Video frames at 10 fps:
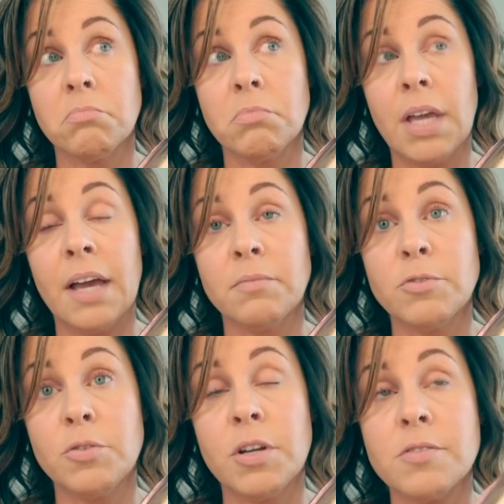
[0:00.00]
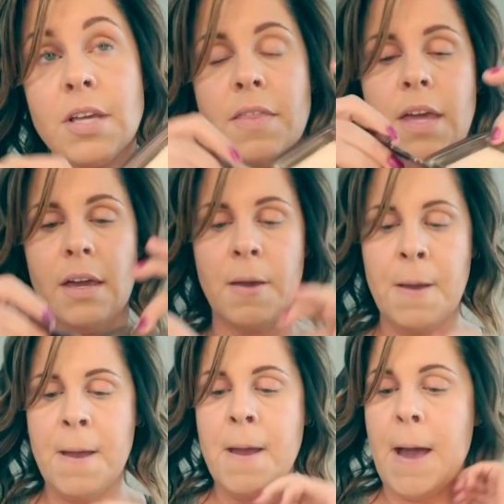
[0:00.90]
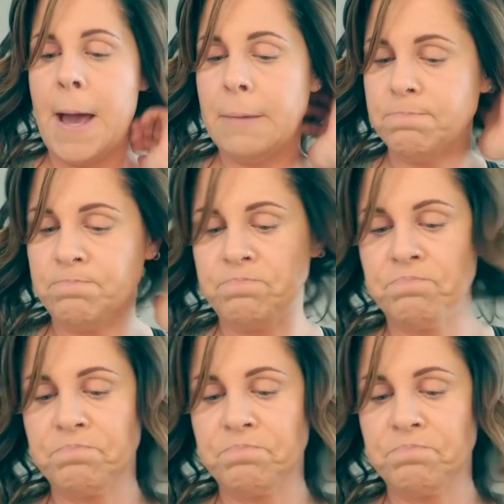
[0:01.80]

Yeah, two years, I think. Um,